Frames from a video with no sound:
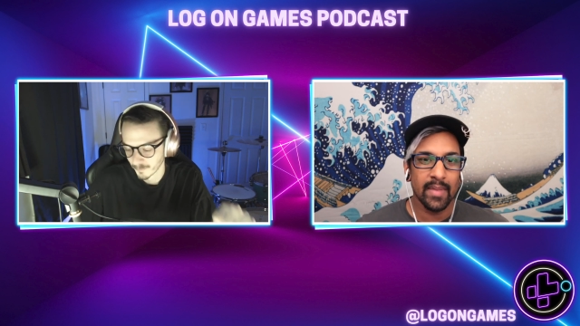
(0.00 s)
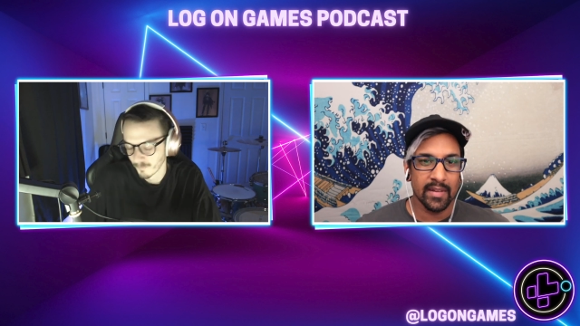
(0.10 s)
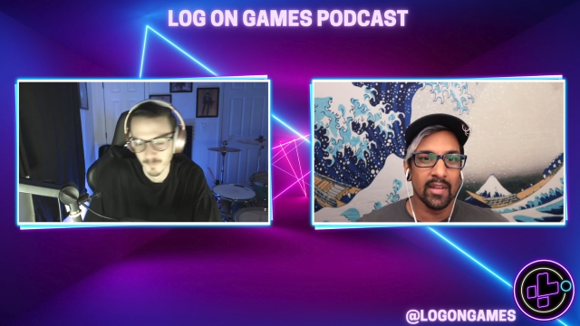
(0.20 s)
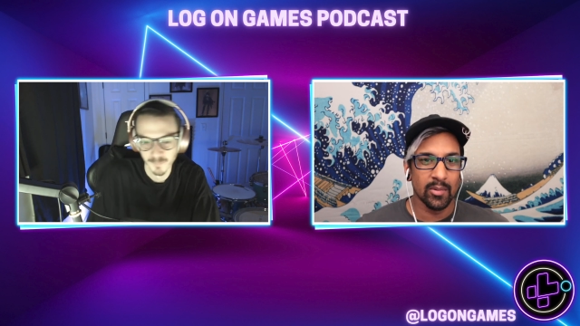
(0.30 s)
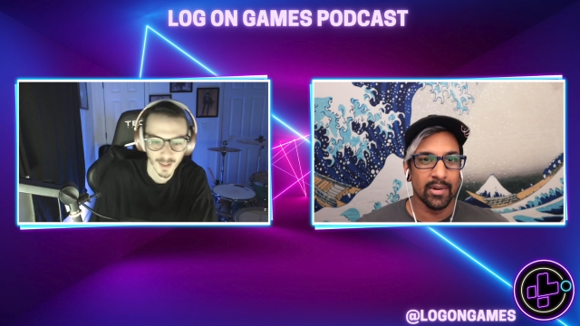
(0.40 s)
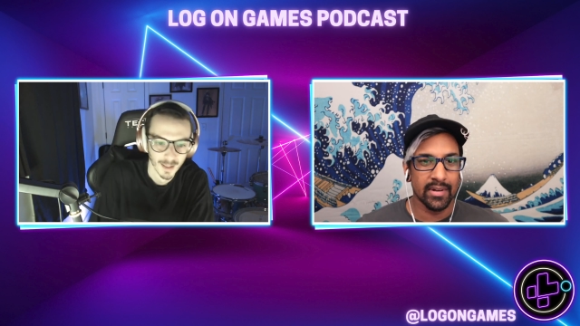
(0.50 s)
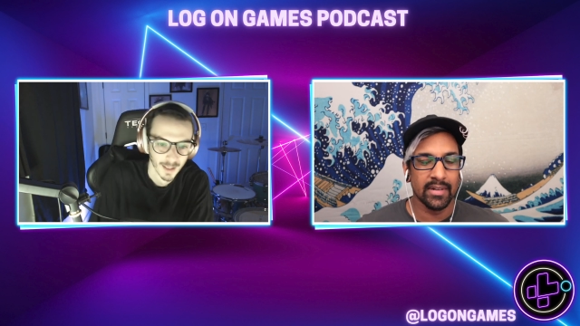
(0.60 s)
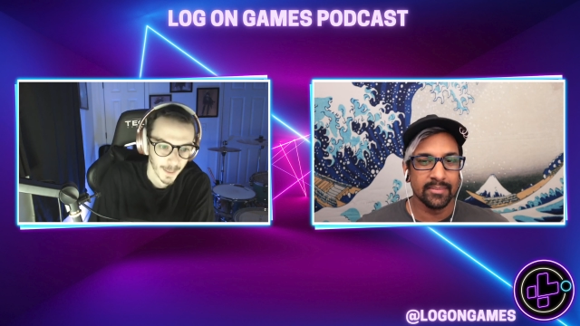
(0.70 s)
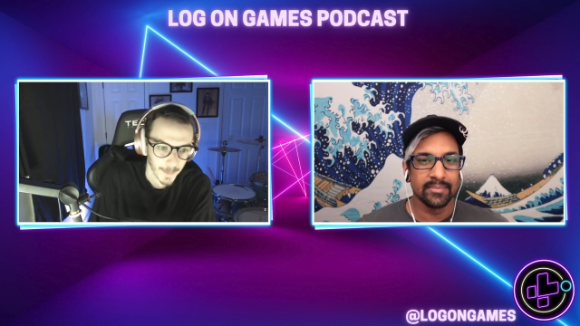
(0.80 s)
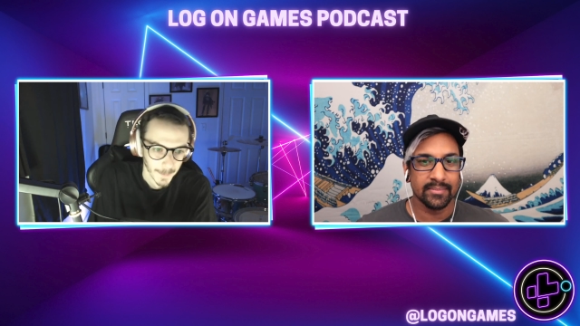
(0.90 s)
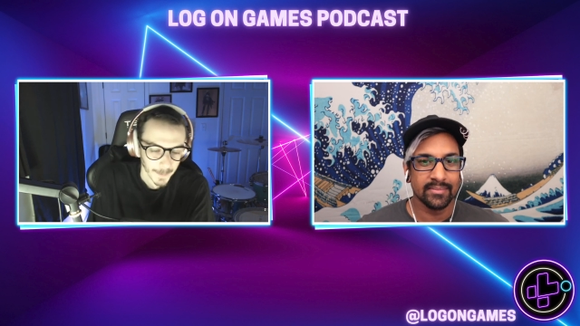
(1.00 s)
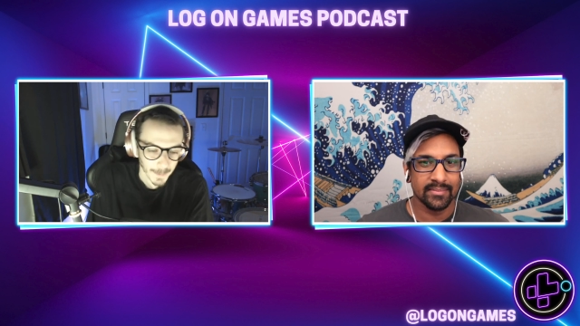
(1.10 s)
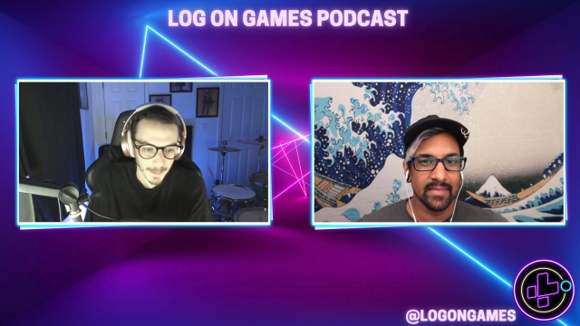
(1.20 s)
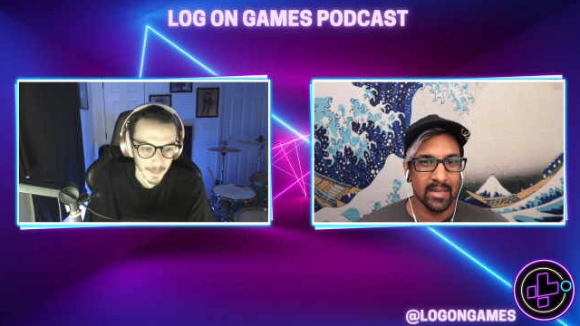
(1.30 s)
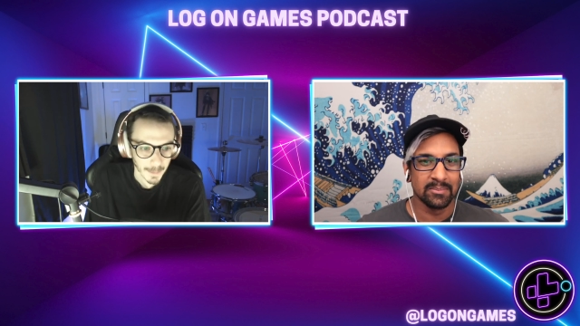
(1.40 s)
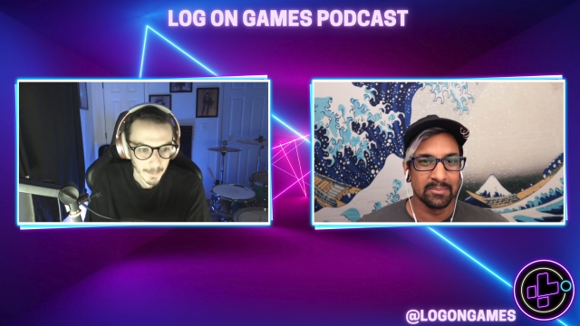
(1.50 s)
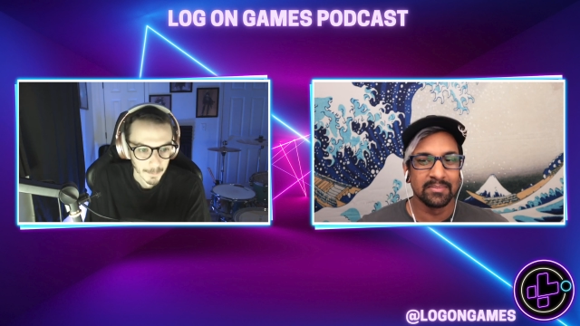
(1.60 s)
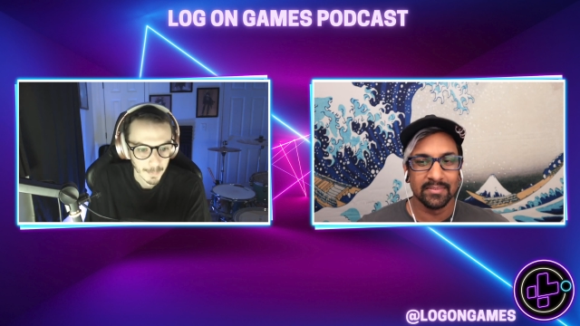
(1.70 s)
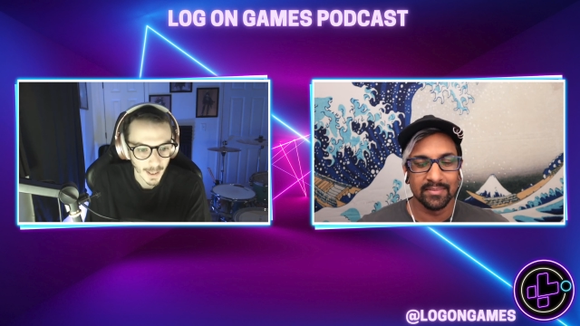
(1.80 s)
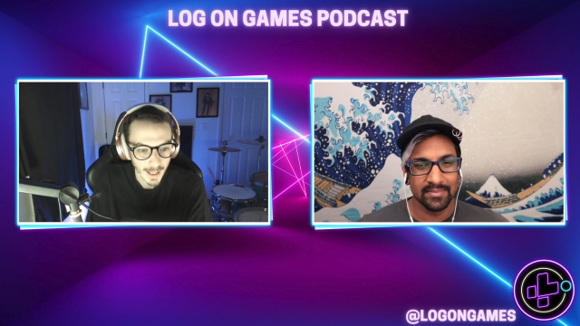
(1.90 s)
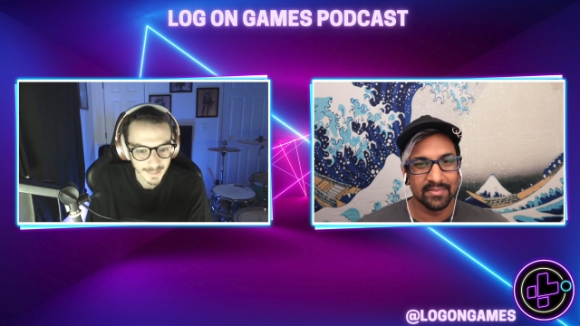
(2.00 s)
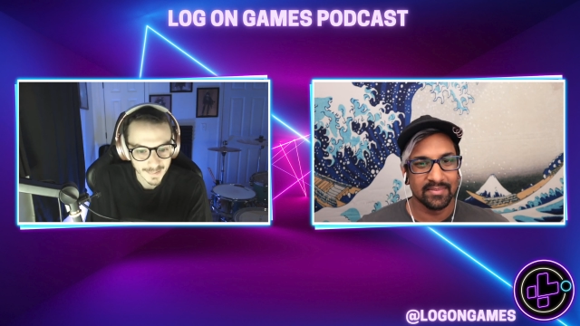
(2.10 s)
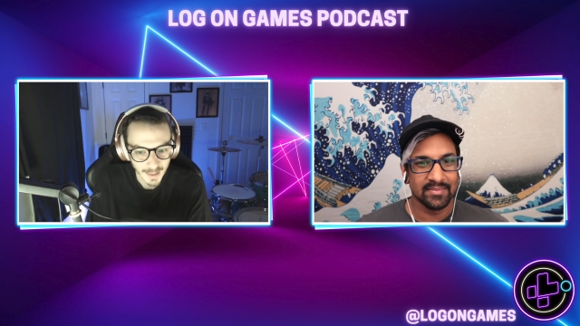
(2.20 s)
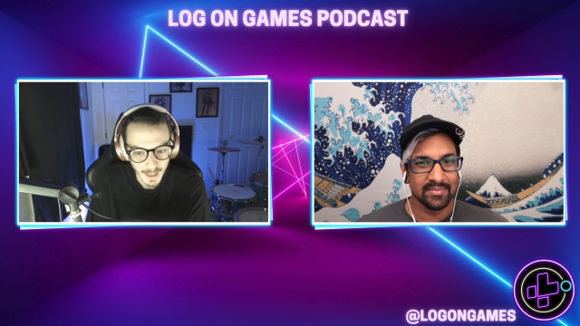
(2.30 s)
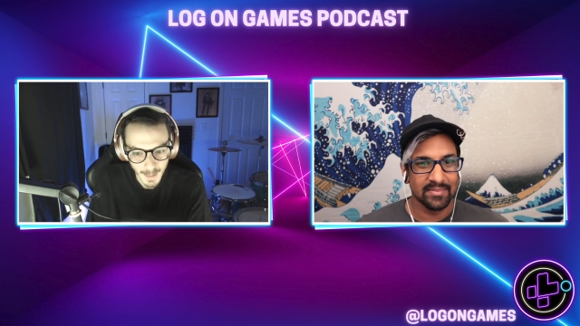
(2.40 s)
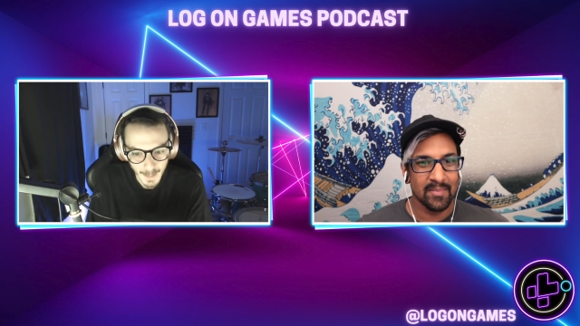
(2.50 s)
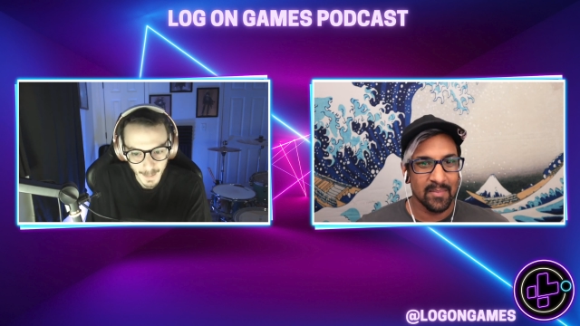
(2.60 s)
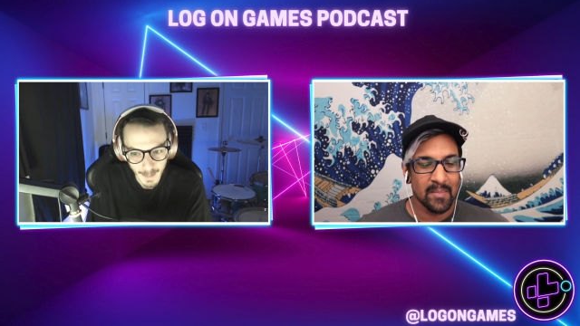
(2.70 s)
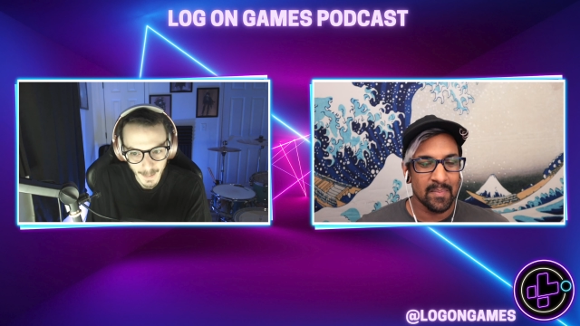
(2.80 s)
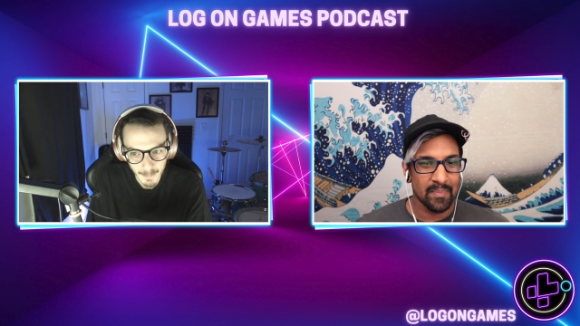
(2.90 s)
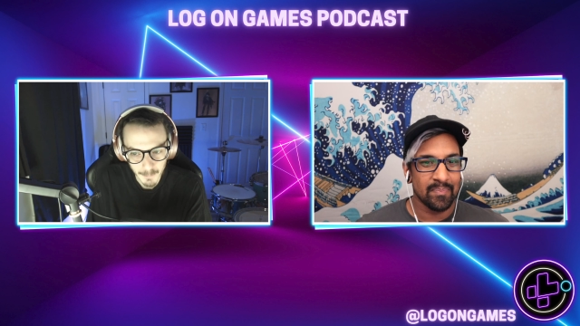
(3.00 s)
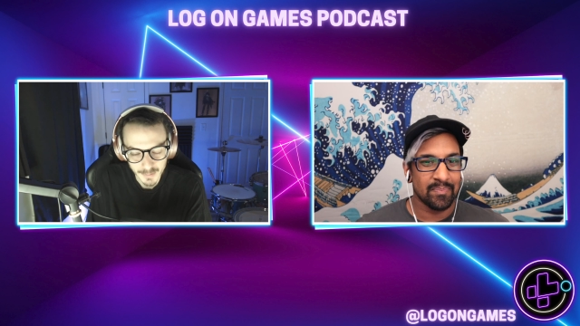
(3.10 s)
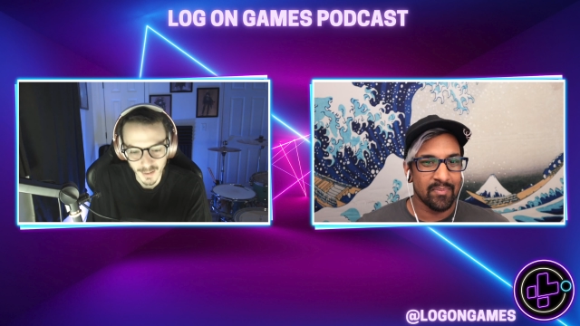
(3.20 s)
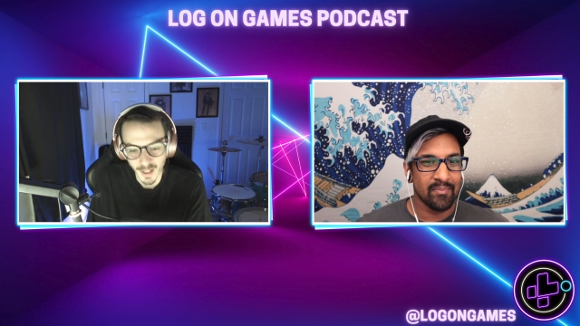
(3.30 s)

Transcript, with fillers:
Speaker 1: That sounds about right. Yeah. But uh, we'll see.